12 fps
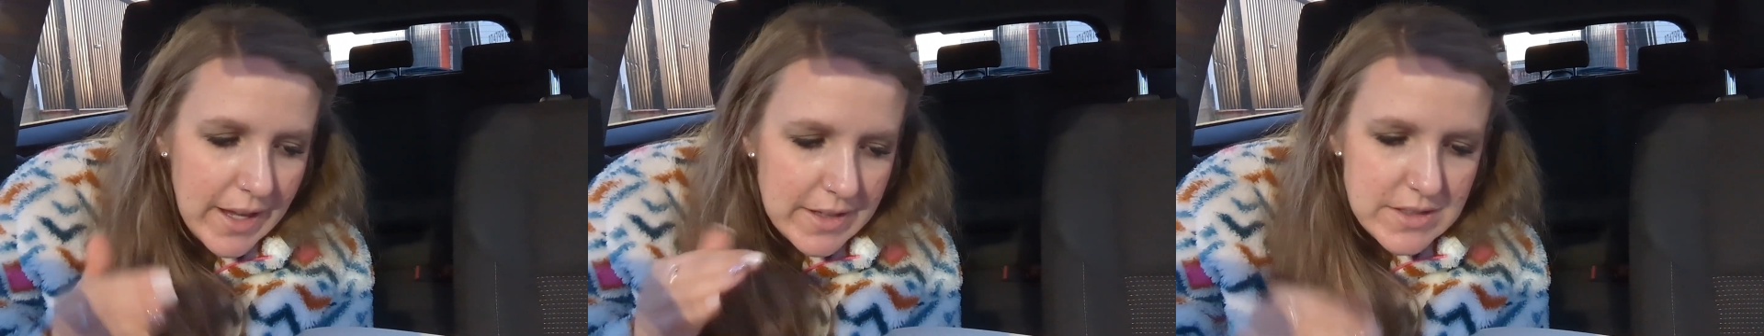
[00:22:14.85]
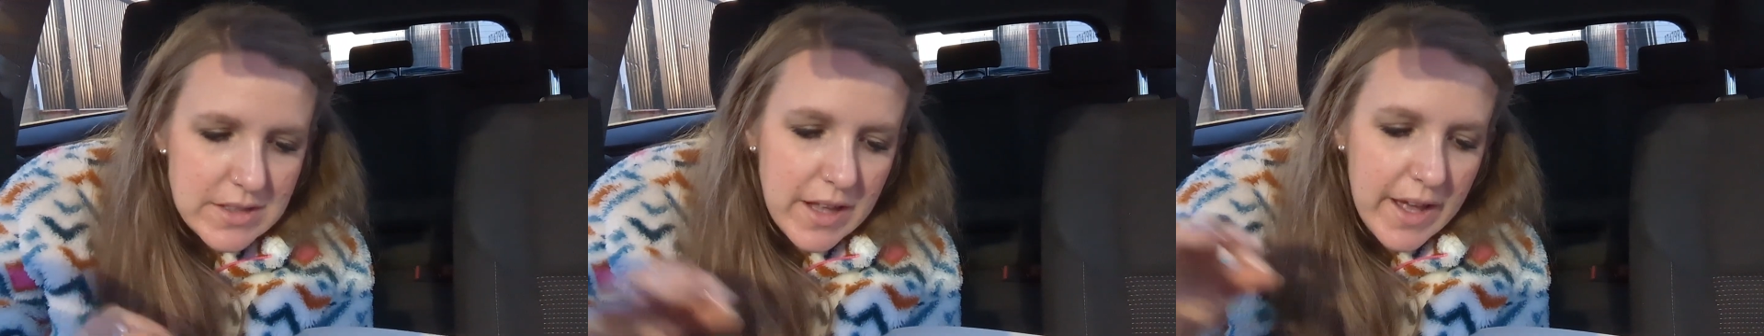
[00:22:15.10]

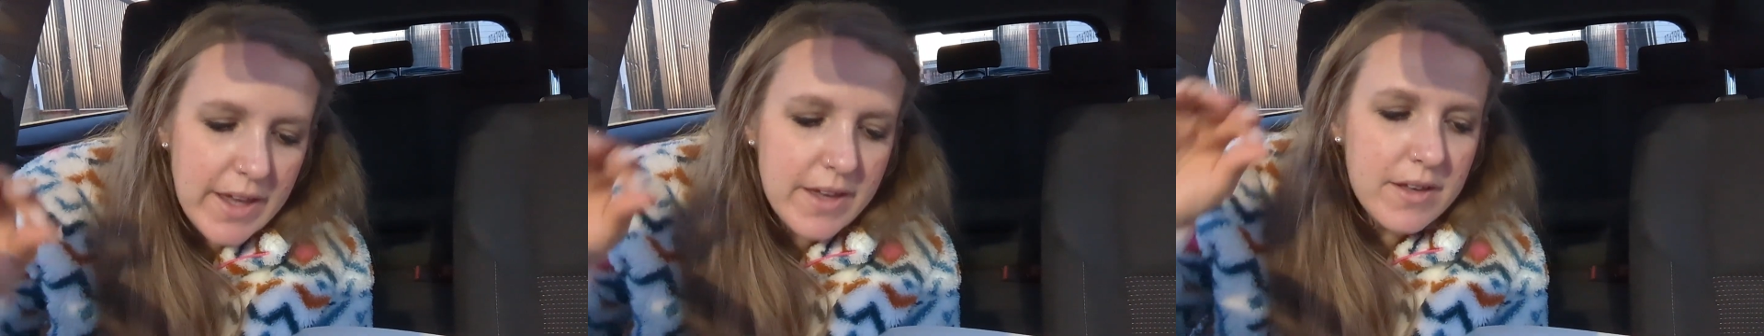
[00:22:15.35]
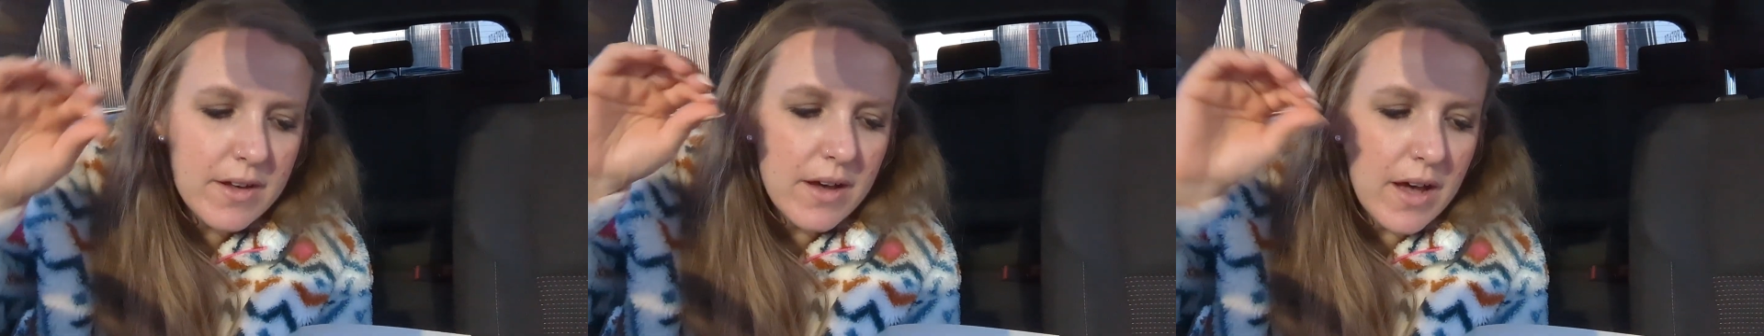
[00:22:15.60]
it's
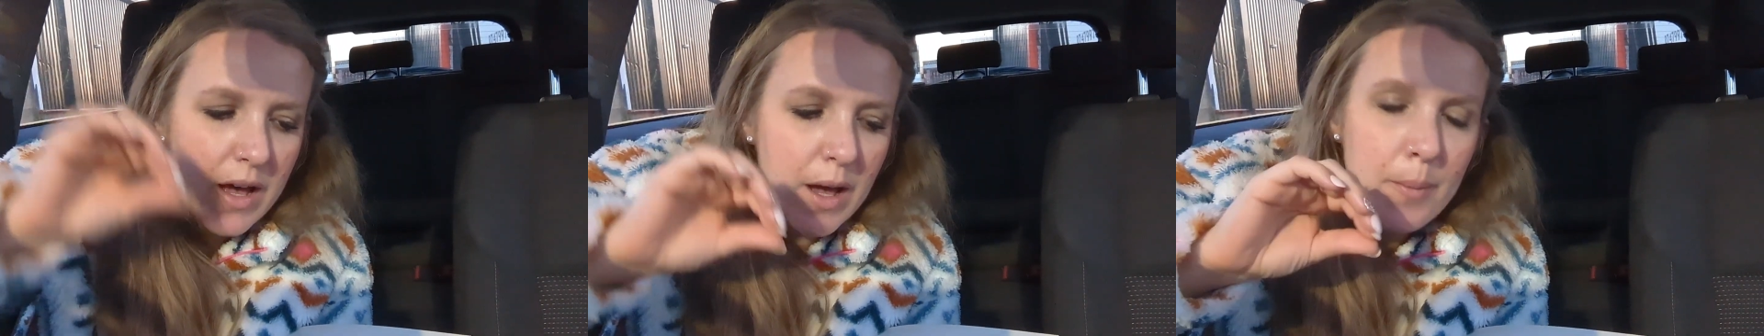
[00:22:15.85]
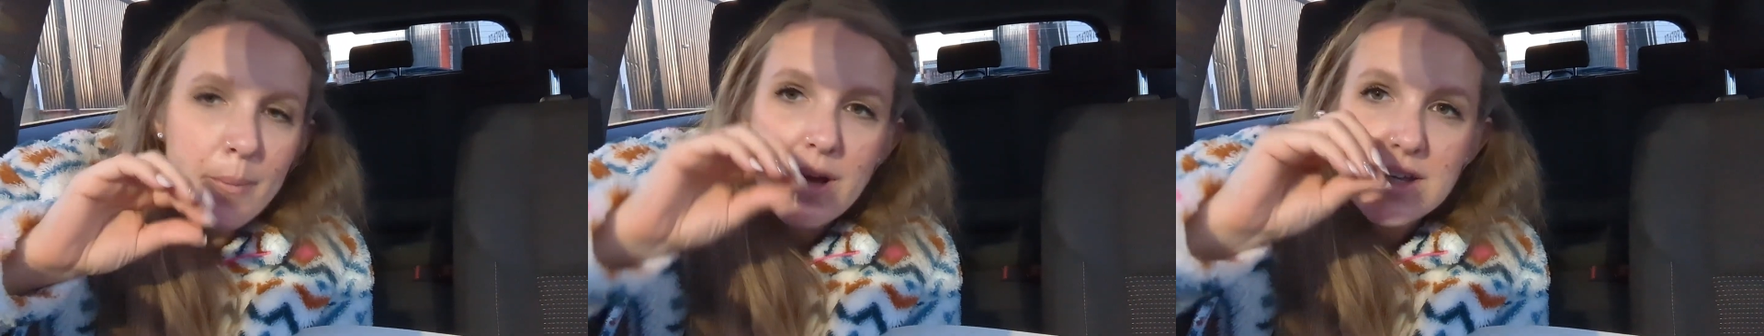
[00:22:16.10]
like
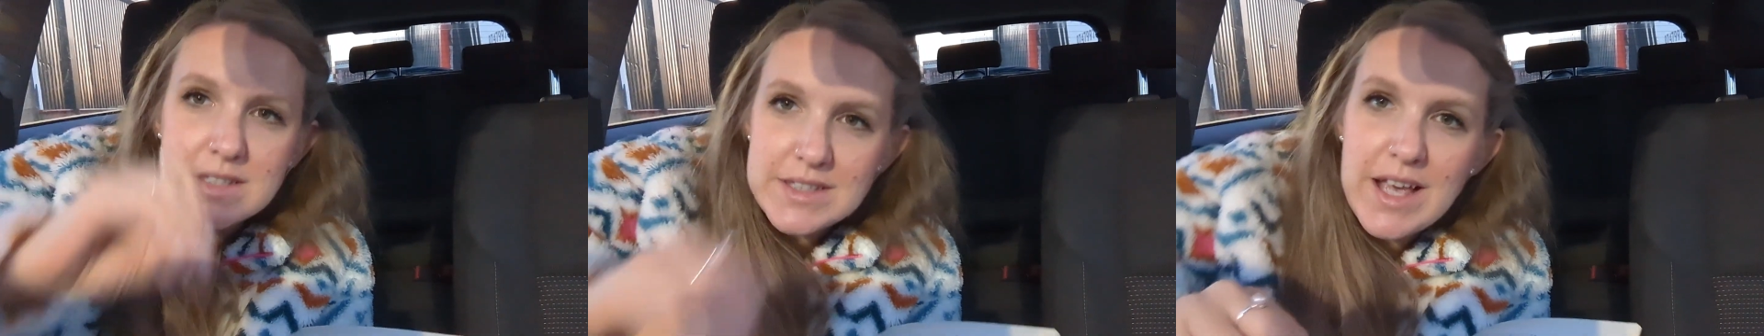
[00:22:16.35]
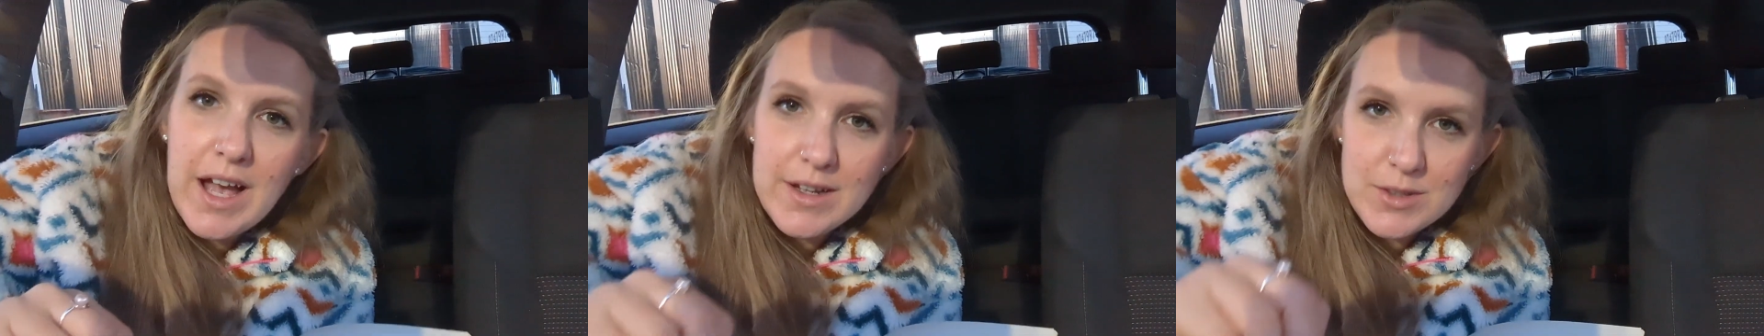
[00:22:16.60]
a
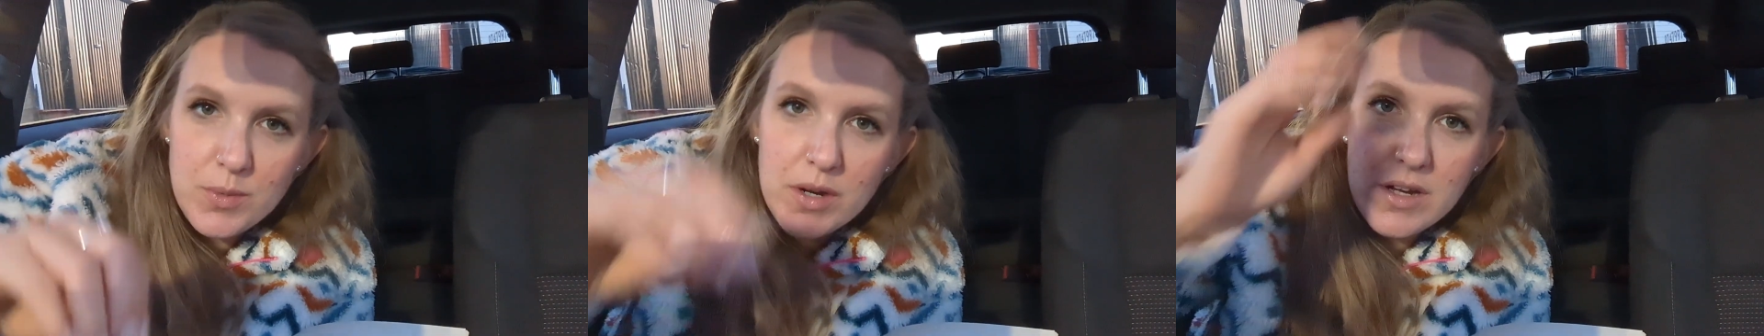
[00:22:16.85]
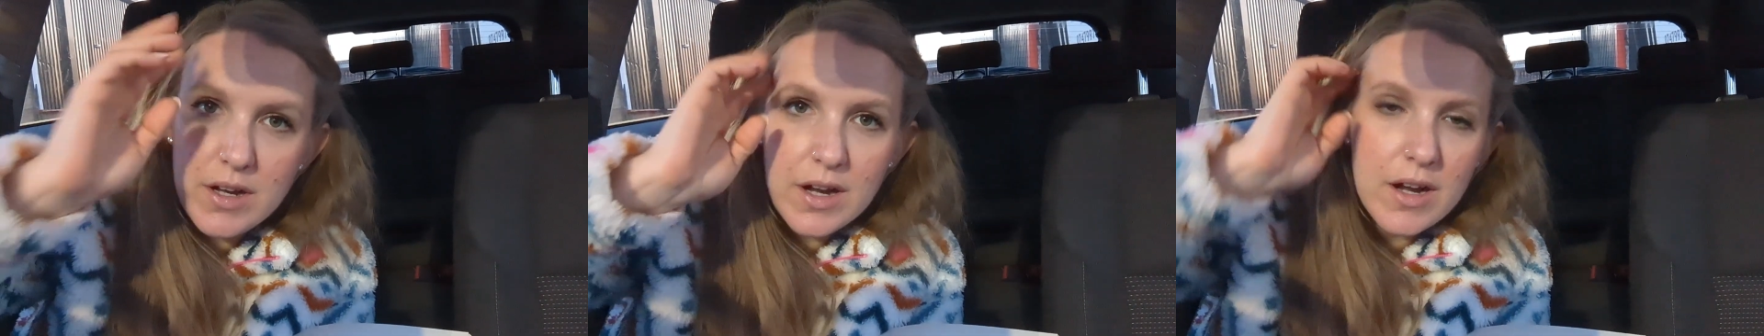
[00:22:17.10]
sex
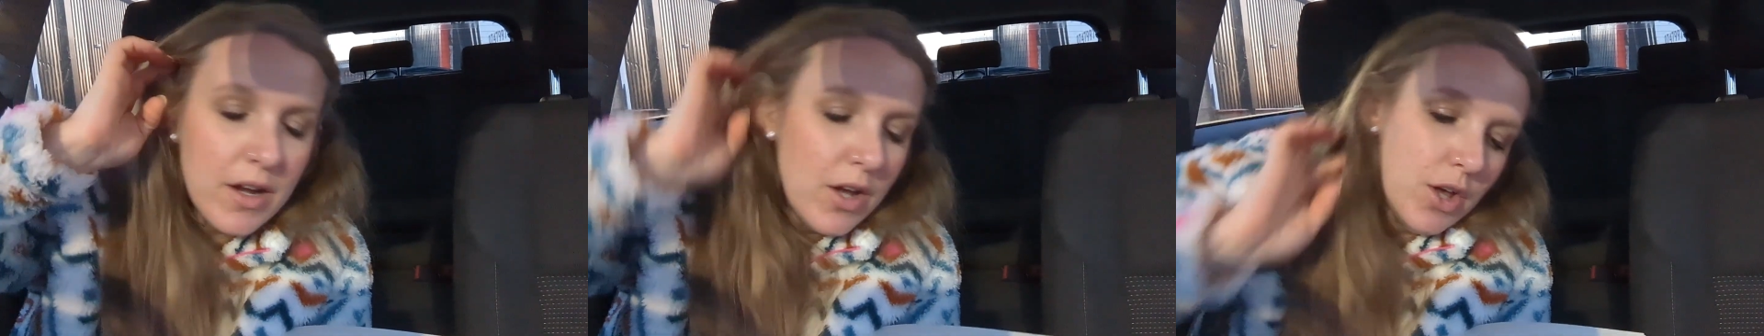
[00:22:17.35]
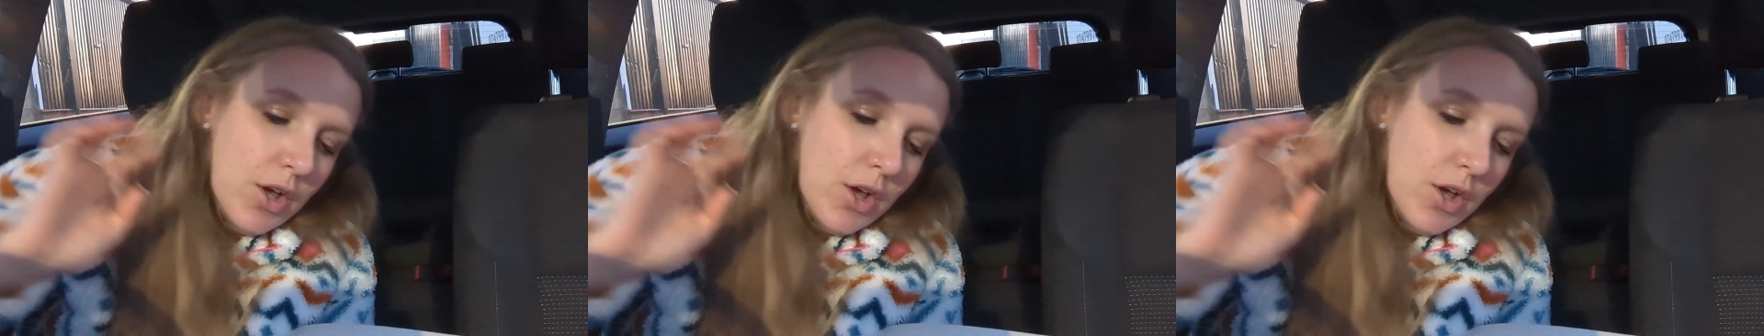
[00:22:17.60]
worker